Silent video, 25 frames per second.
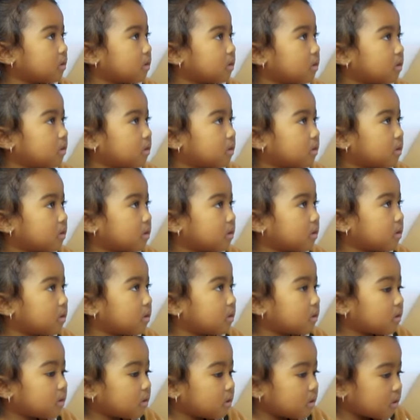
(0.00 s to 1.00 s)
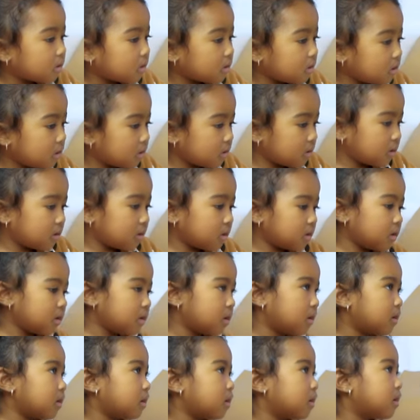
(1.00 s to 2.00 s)

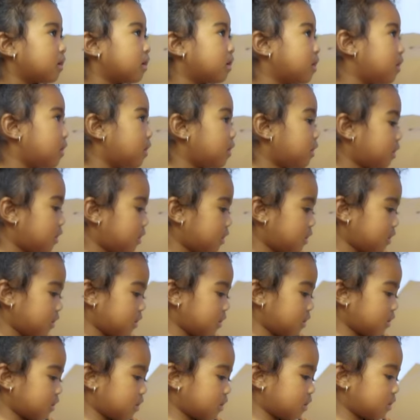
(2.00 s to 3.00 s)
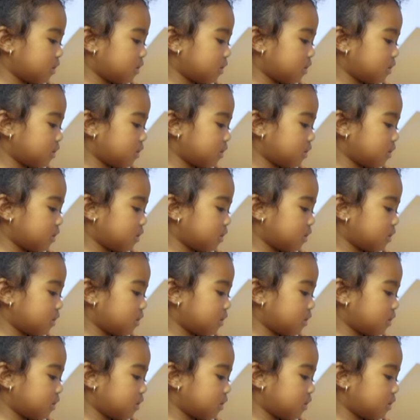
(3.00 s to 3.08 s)
The person shown says nothing.